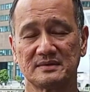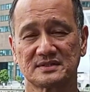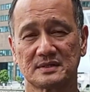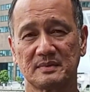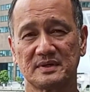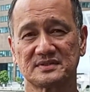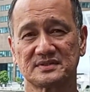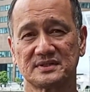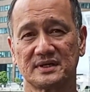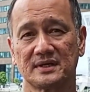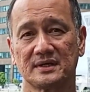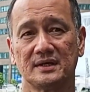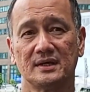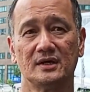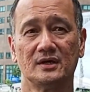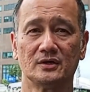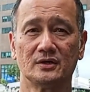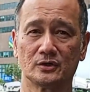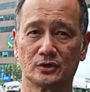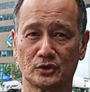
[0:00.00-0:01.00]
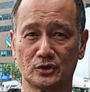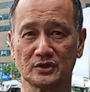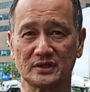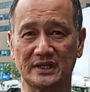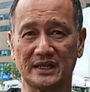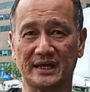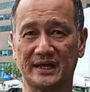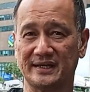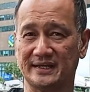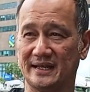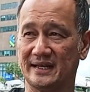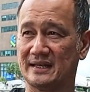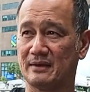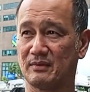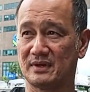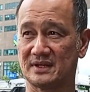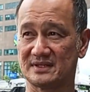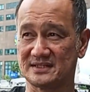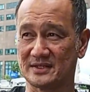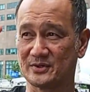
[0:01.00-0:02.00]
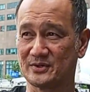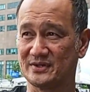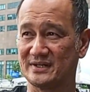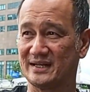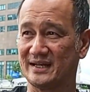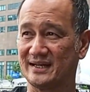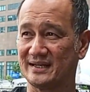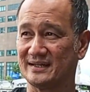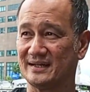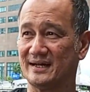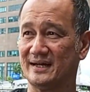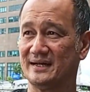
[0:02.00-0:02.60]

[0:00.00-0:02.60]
name is Gurmit Singh. Good night. And then when I said good night,